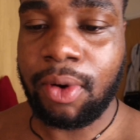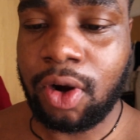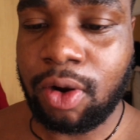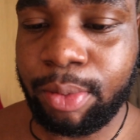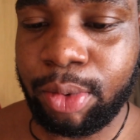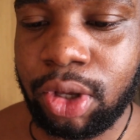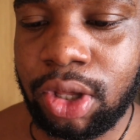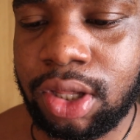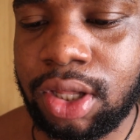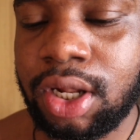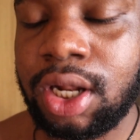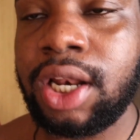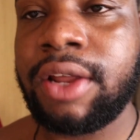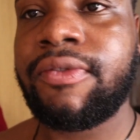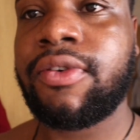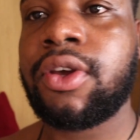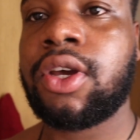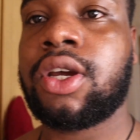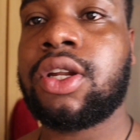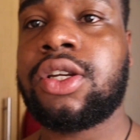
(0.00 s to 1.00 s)
I'm gonna be using a
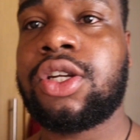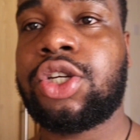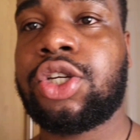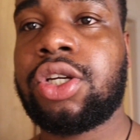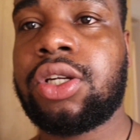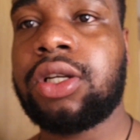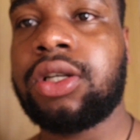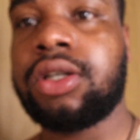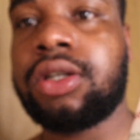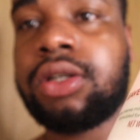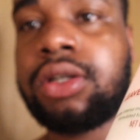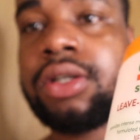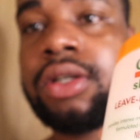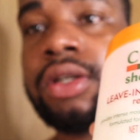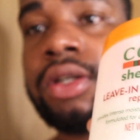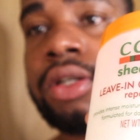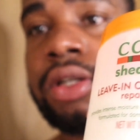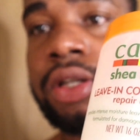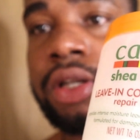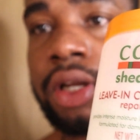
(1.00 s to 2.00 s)
leave-in conditioner.
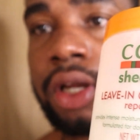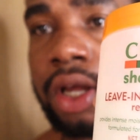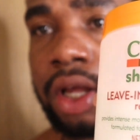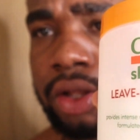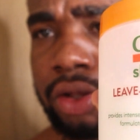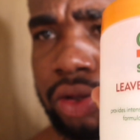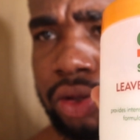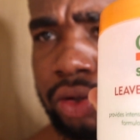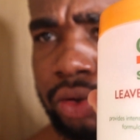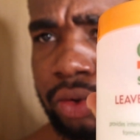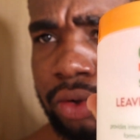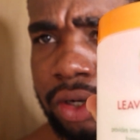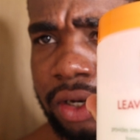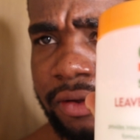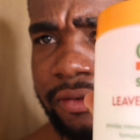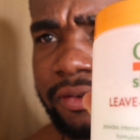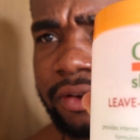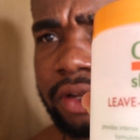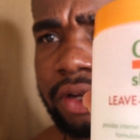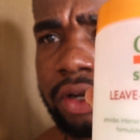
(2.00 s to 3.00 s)
Contour
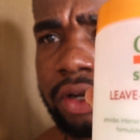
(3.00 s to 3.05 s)
leave-in